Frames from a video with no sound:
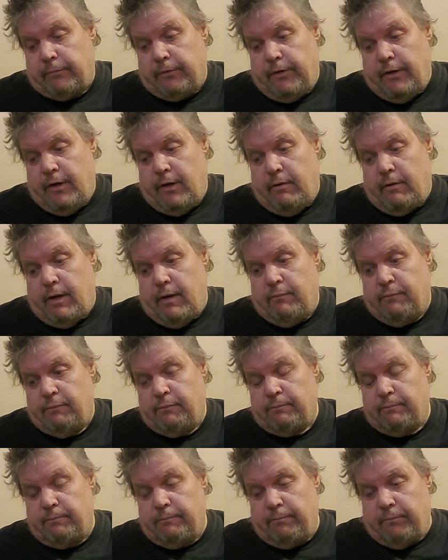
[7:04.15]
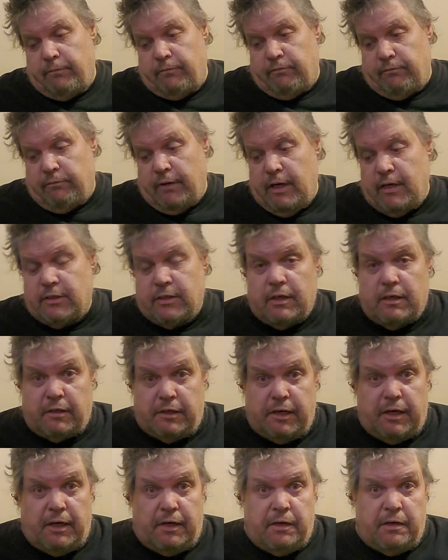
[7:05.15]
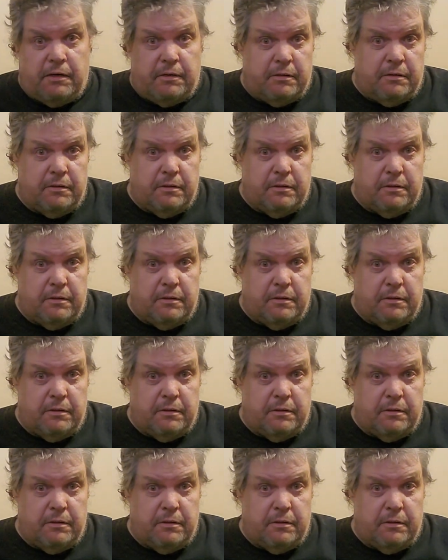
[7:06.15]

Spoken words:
you know, I've recently